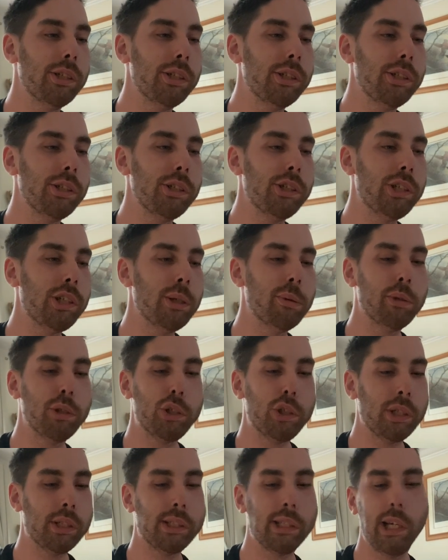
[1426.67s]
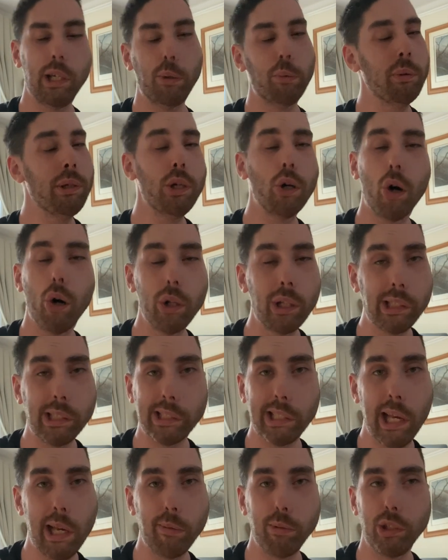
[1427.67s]
she was just like, we all
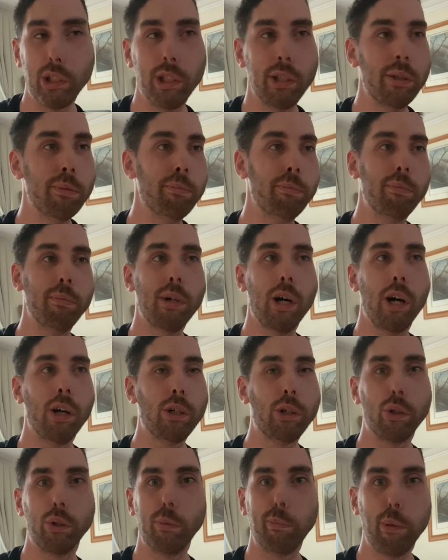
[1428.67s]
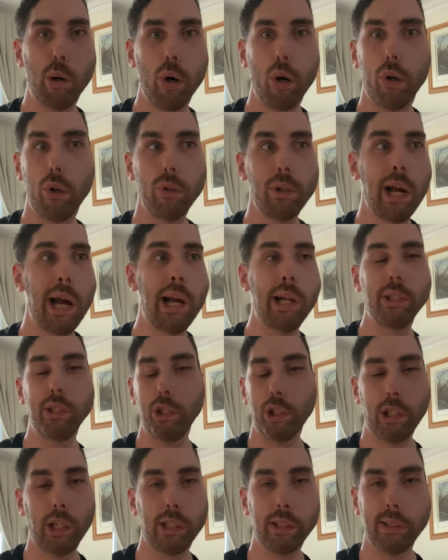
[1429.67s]
accept you. Uncle Paul and your
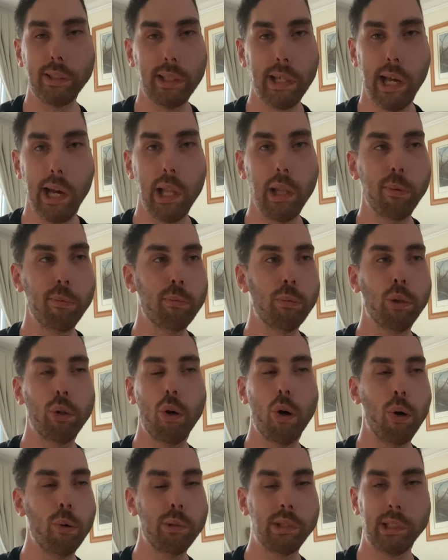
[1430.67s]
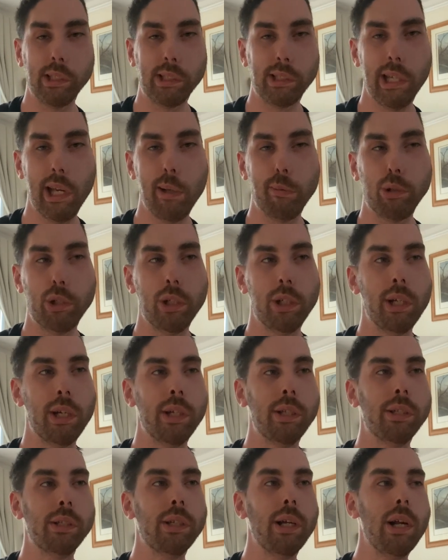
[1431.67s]
cousin Callum will always accept you,
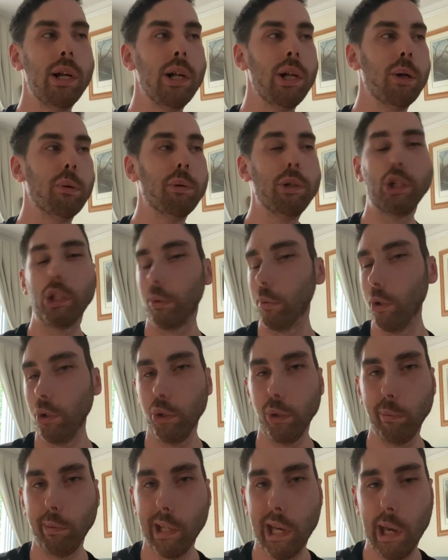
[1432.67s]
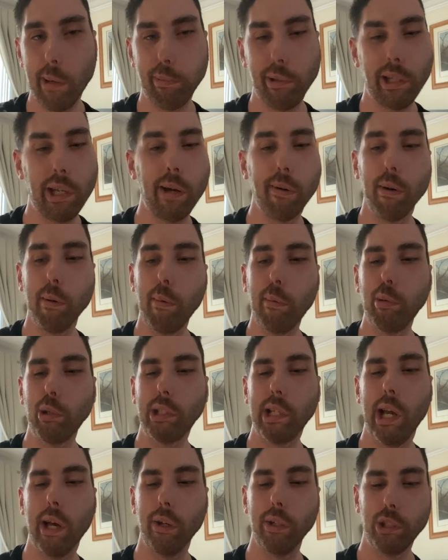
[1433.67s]
and we just want you to be happy. And I remember
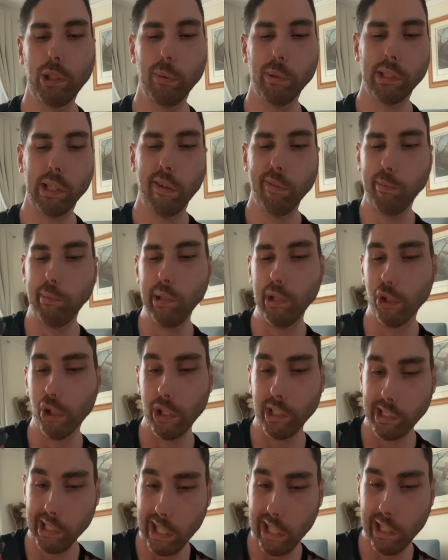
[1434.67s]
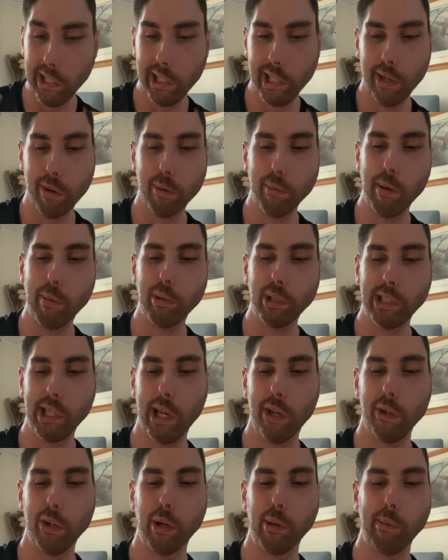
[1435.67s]
she was like, have you been on a date? And I remember
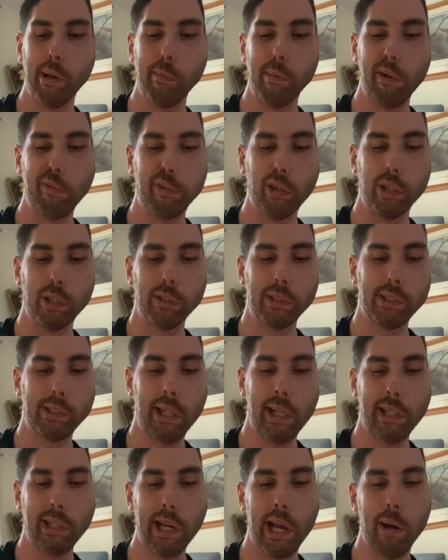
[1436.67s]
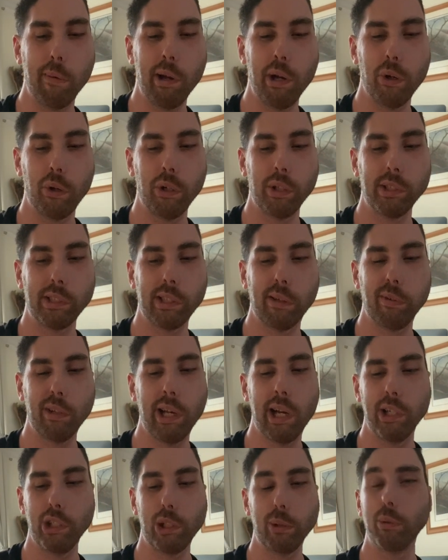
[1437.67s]
telling her about my first date that I went on and stuff like that.
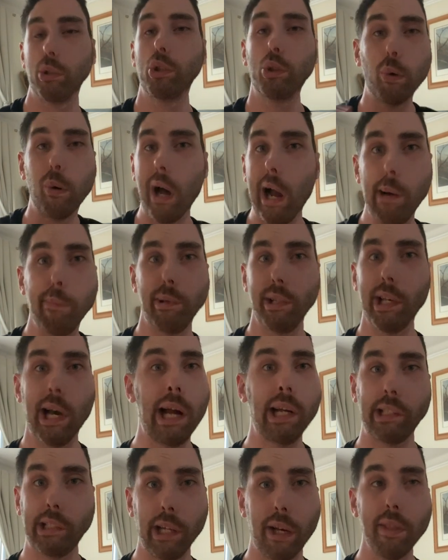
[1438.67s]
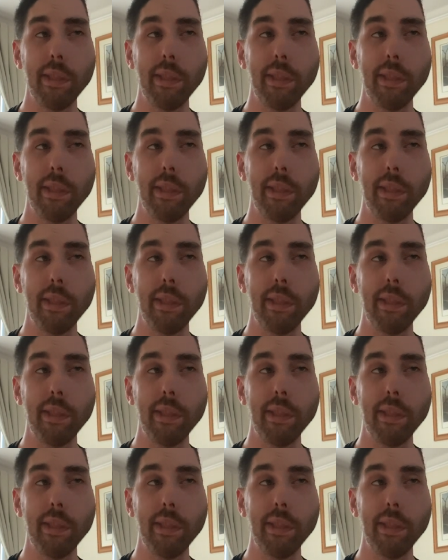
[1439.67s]
And she was so happy that I'd done